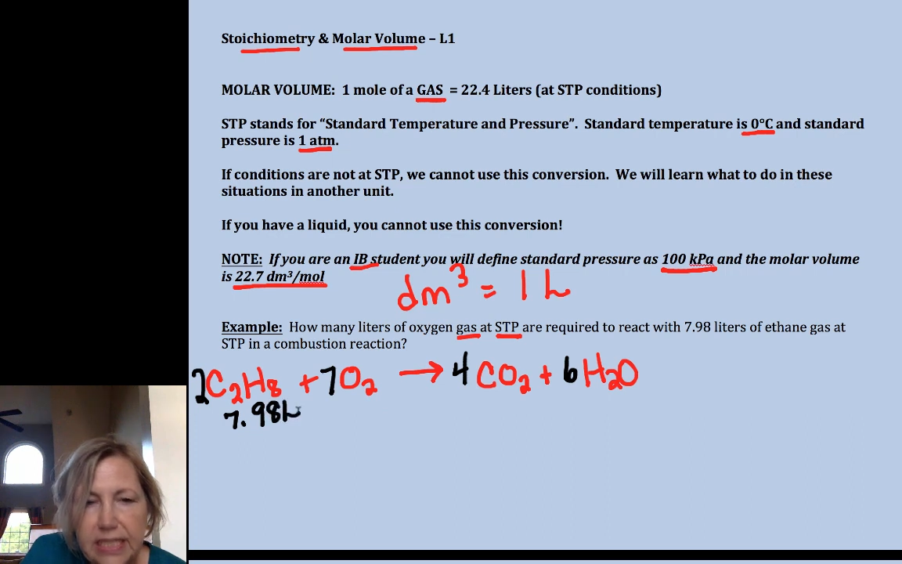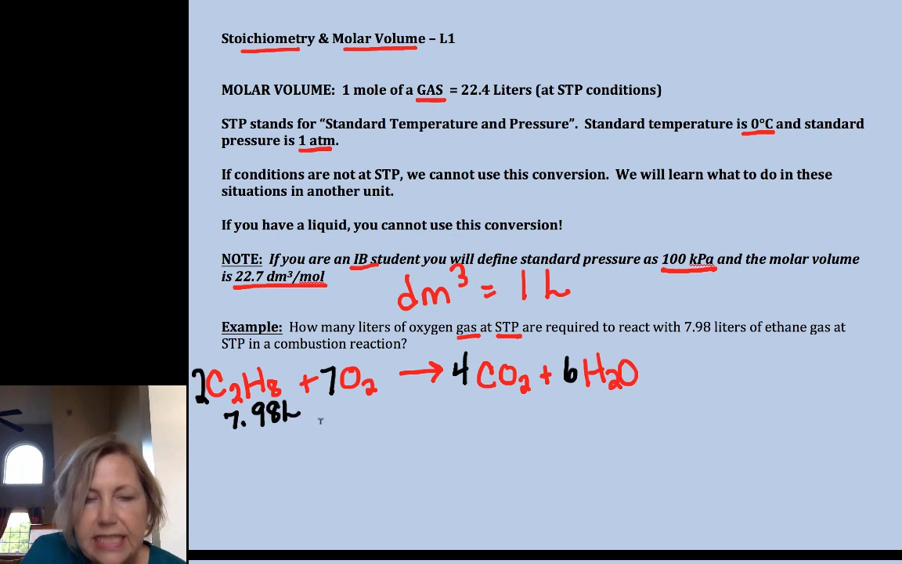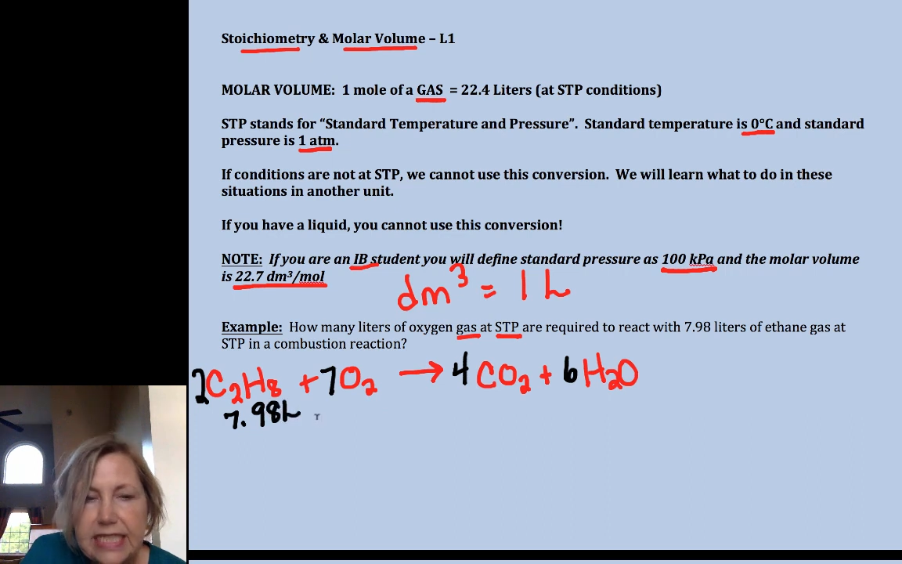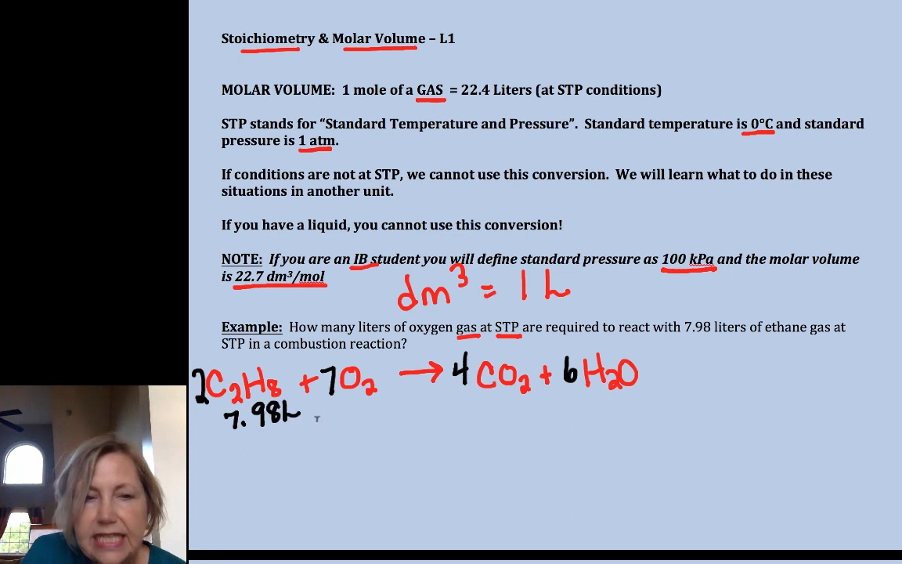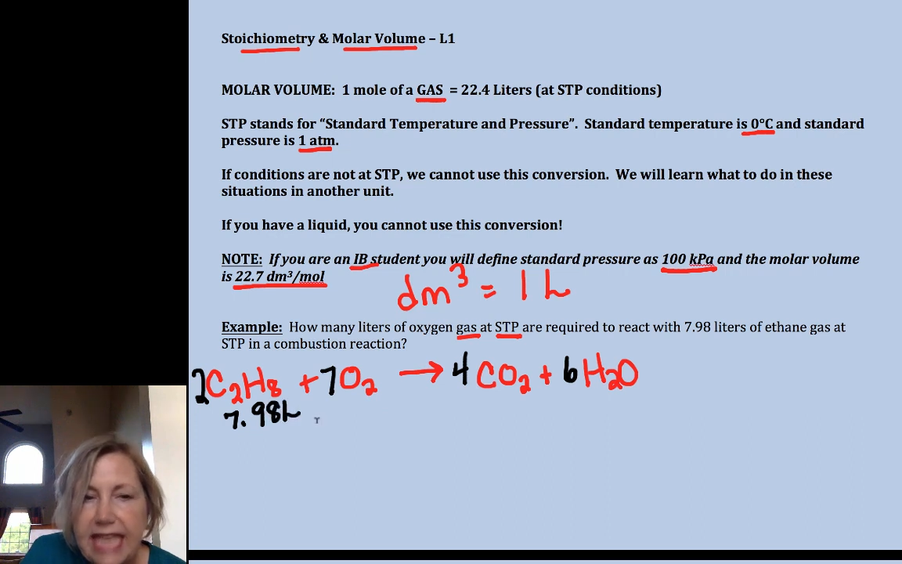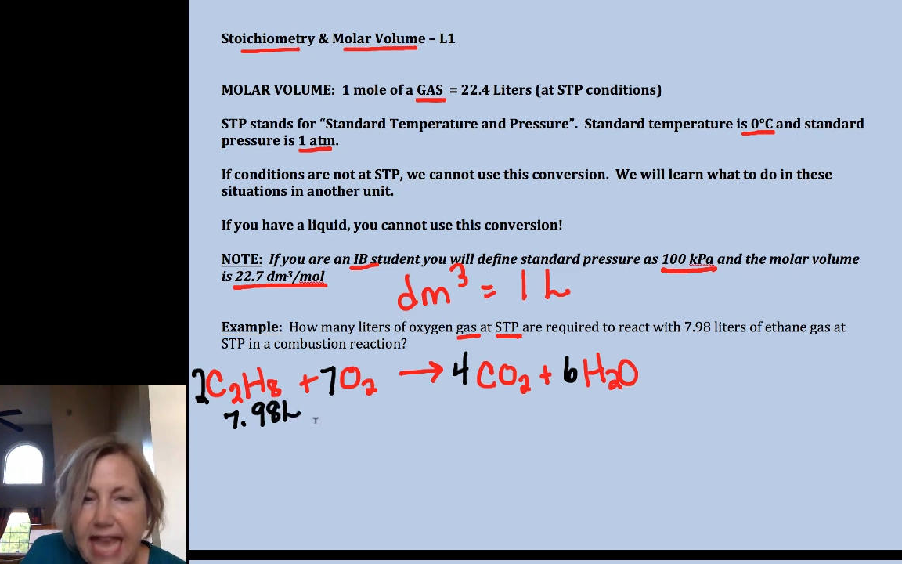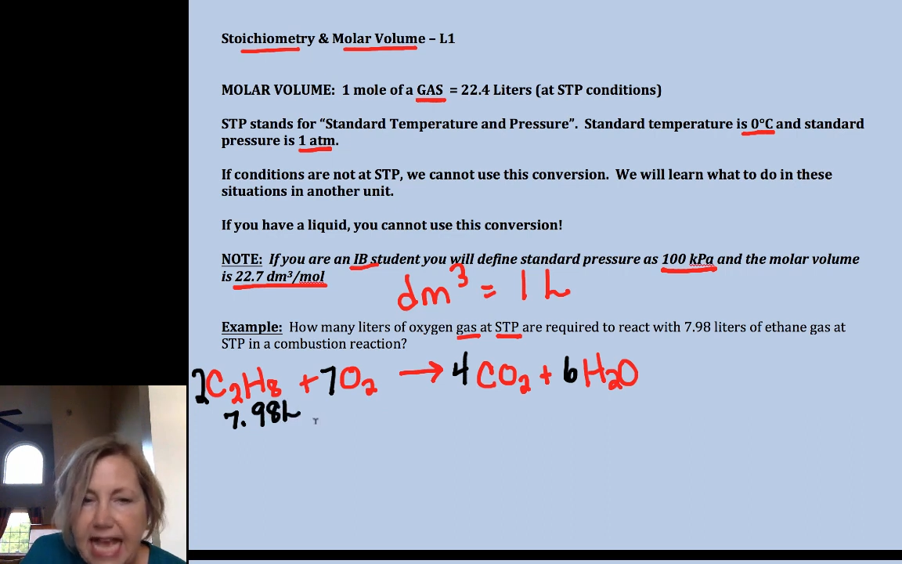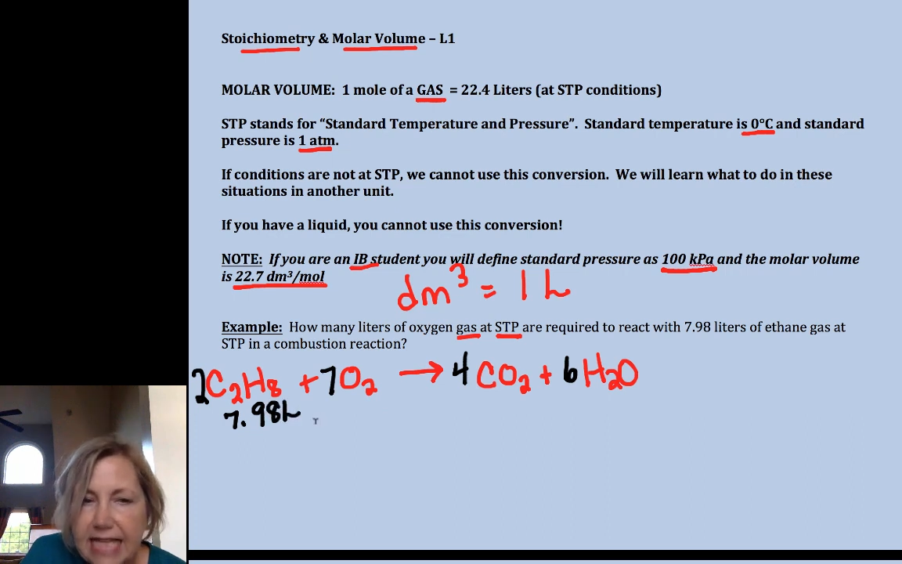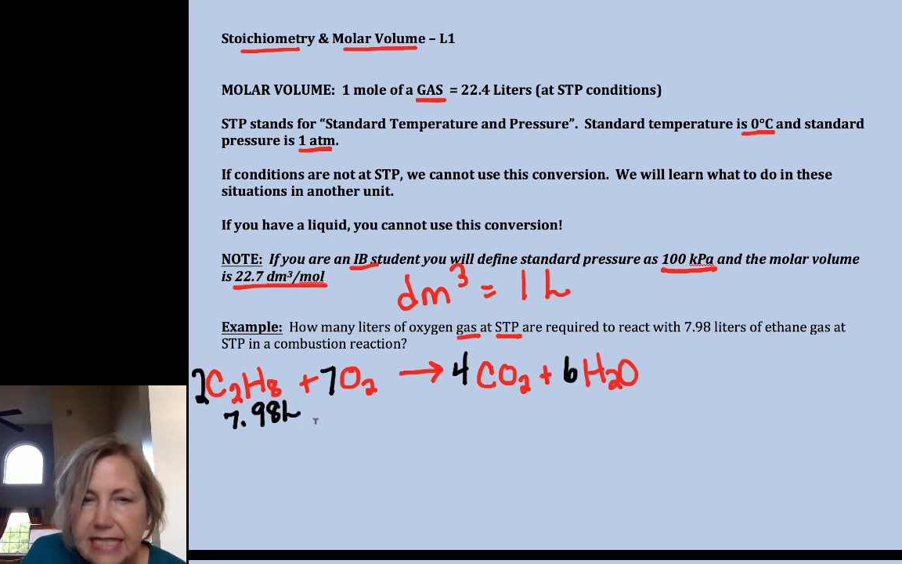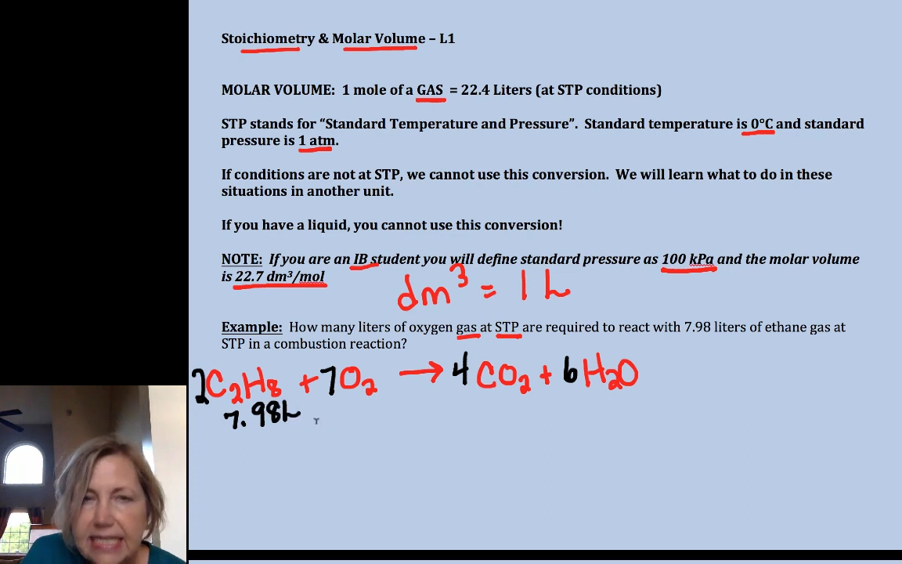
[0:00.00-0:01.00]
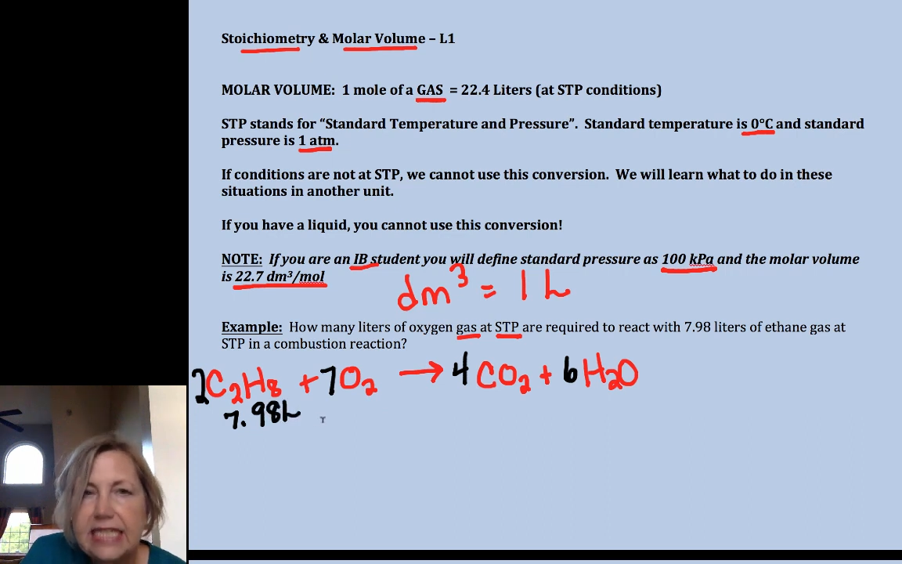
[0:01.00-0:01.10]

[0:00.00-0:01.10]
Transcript: It's a gas,